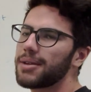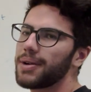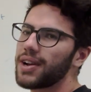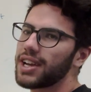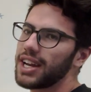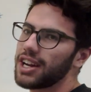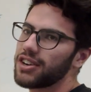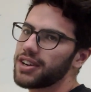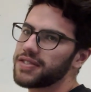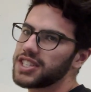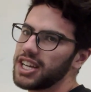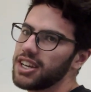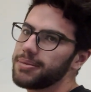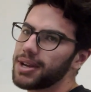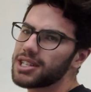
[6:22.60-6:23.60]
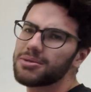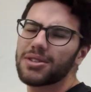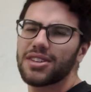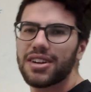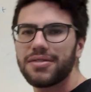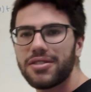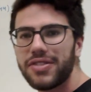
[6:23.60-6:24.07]
about getting rid of t because we're
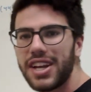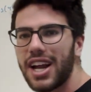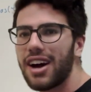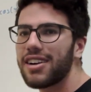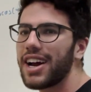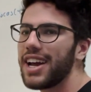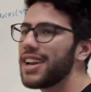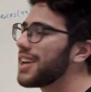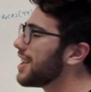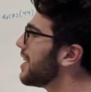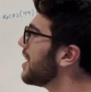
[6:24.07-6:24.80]
looking for v naught, right?